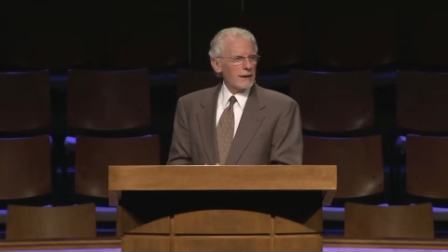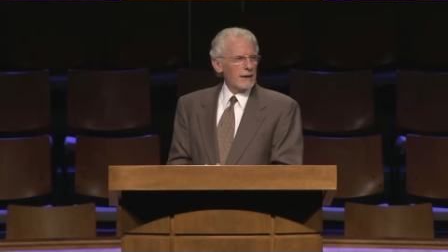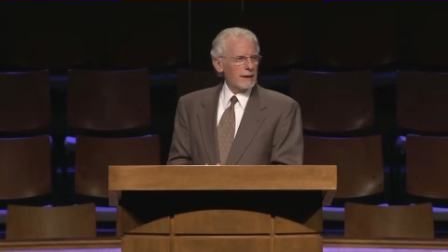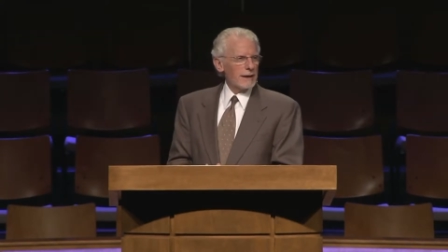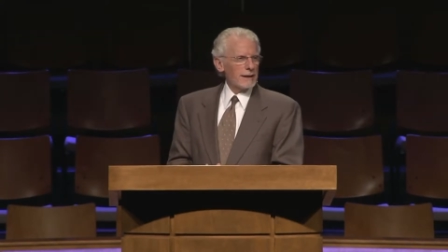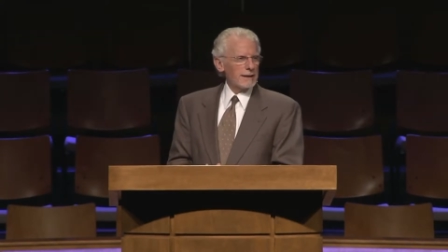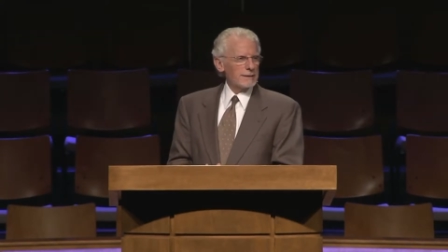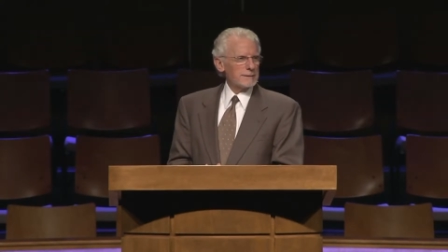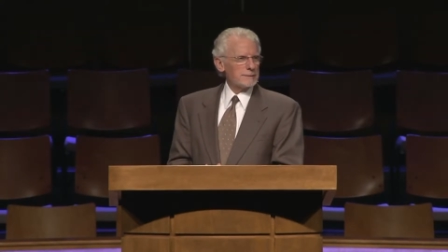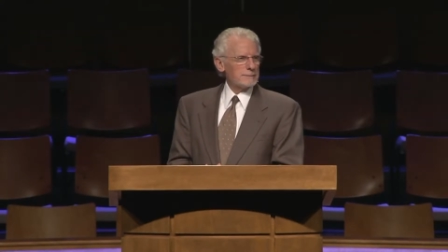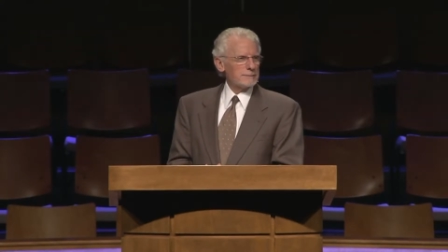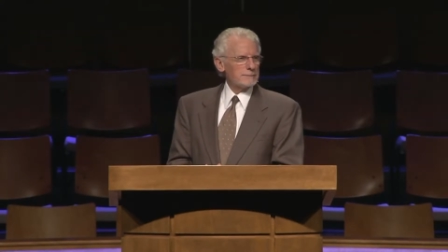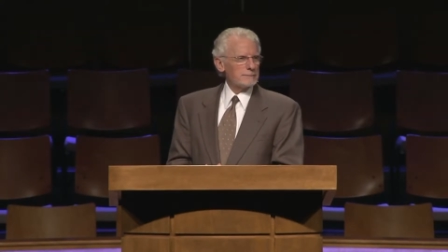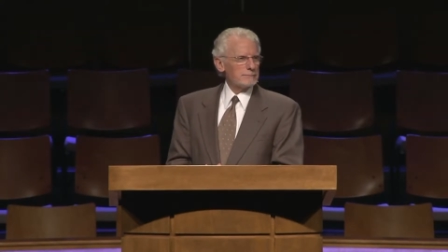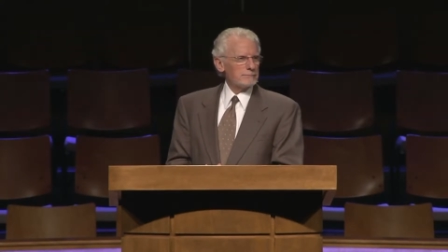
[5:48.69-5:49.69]
Um,
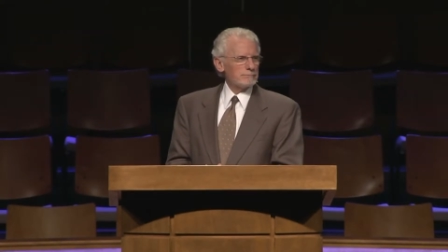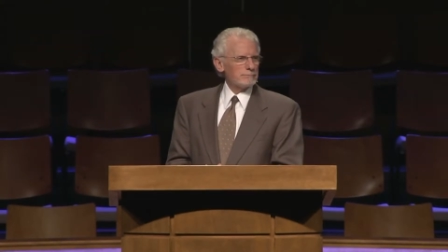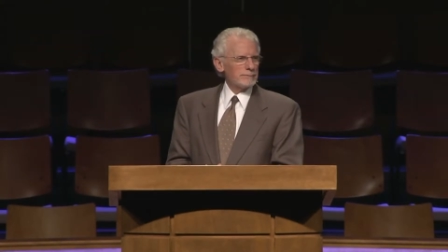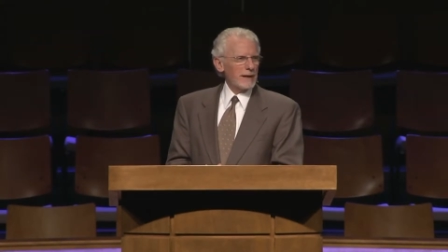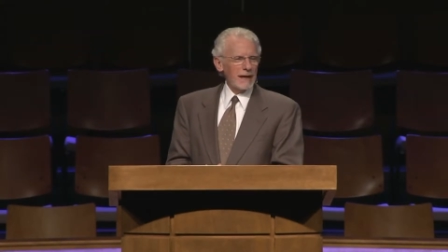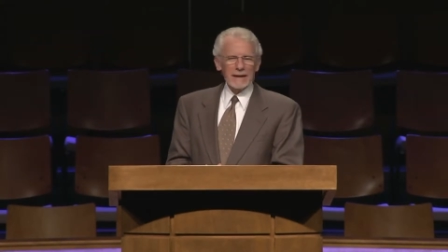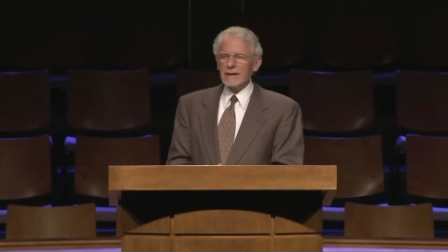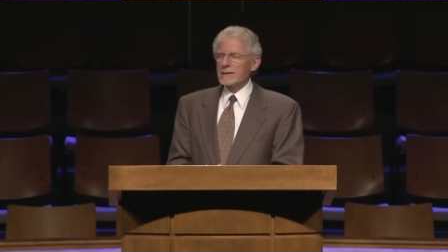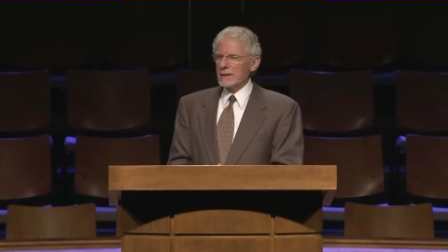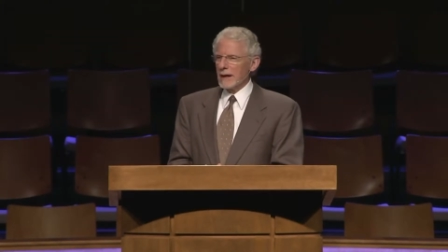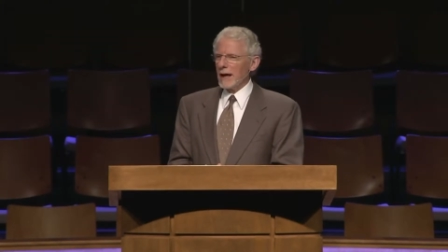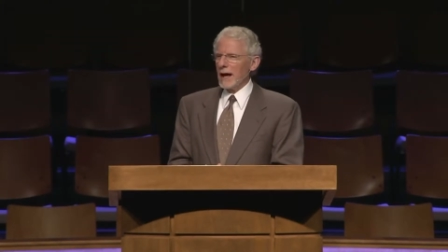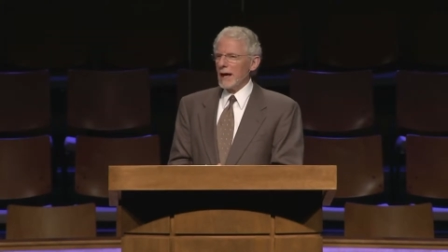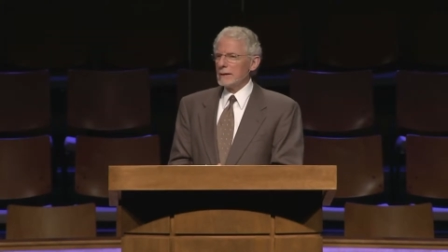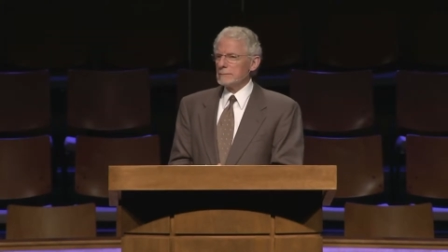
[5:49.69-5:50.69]
and at
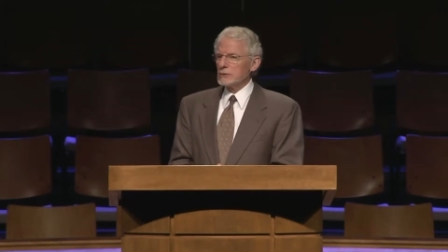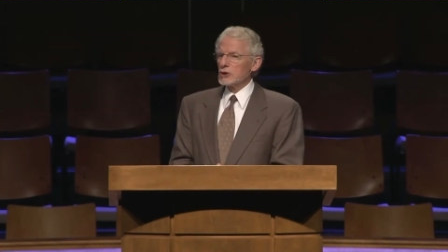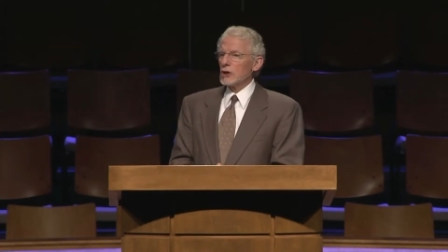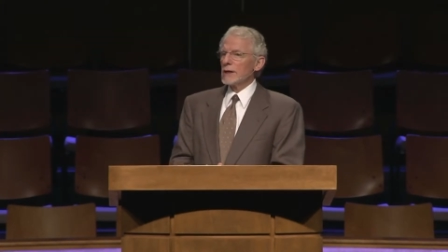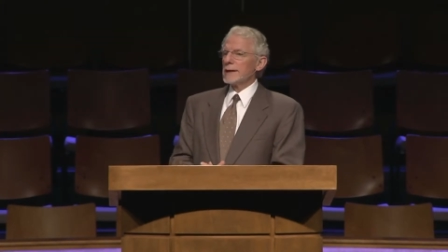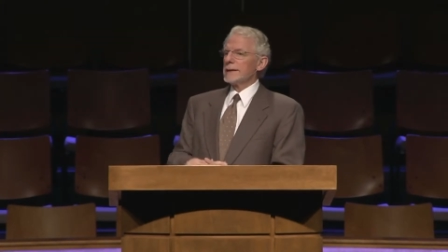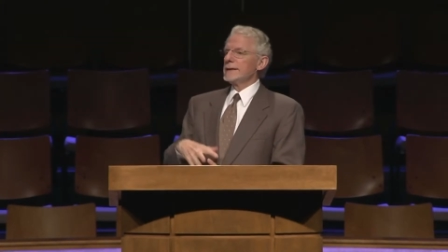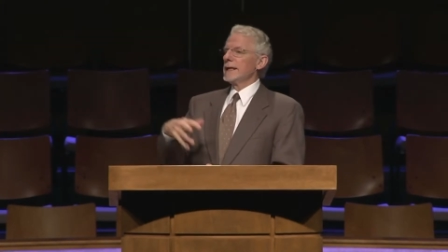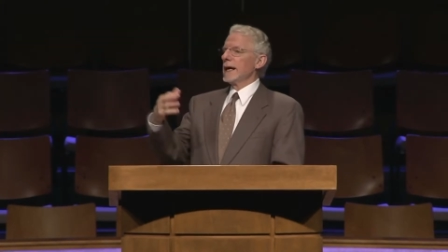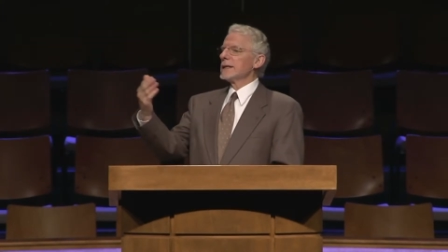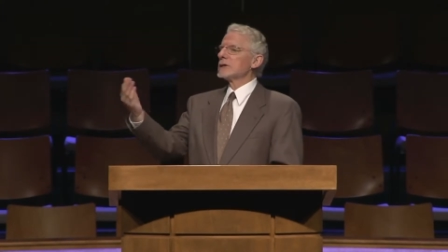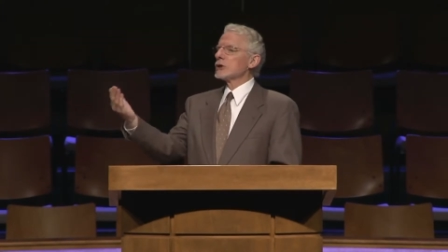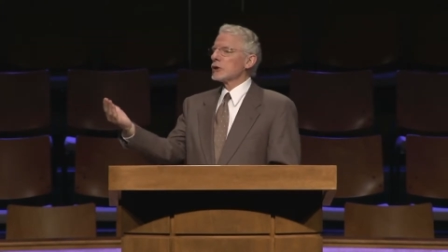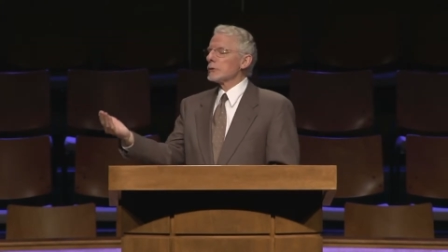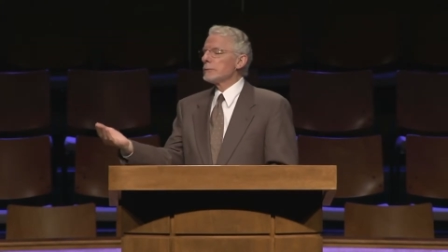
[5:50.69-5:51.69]
times,
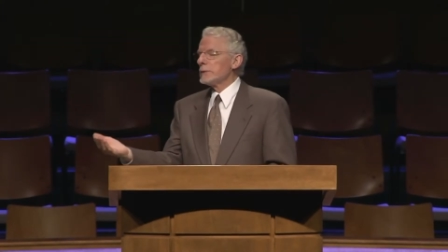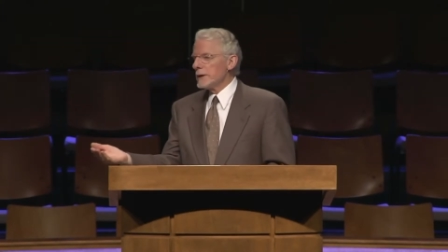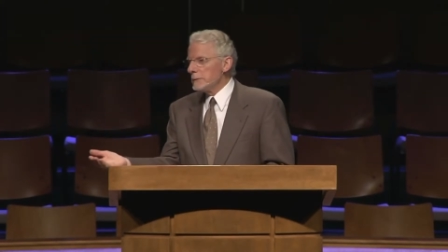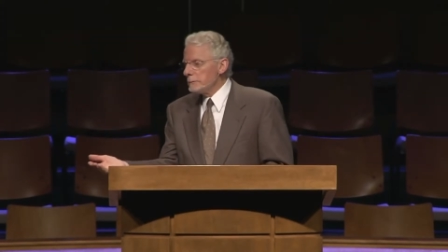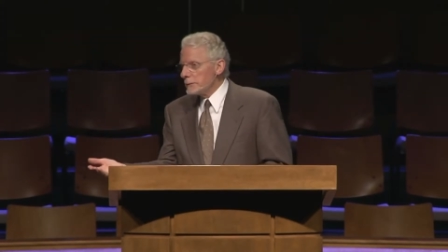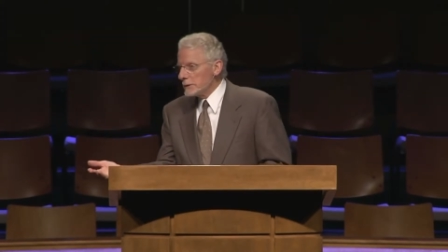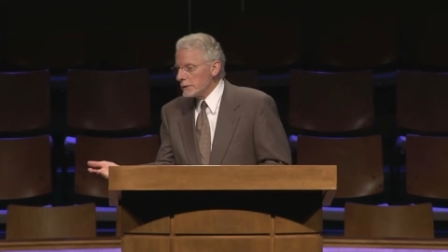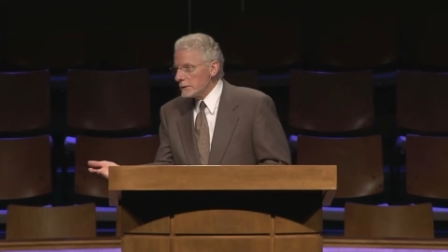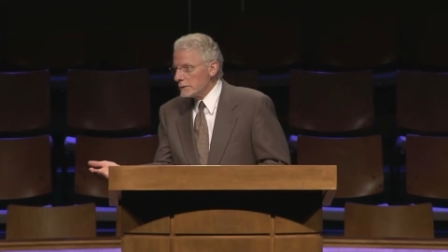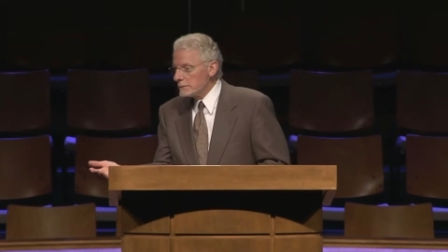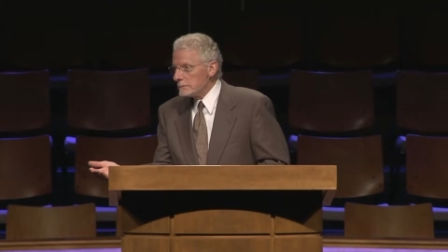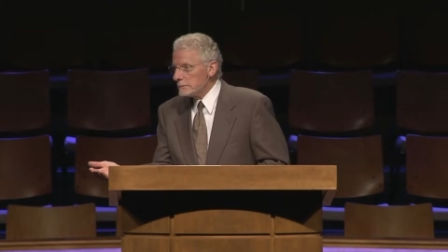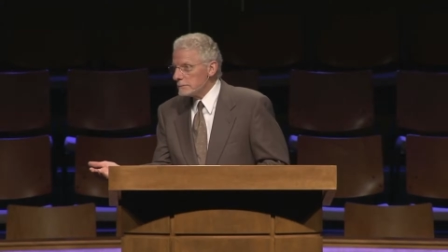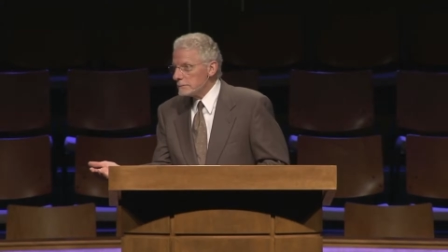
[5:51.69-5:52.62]
younger people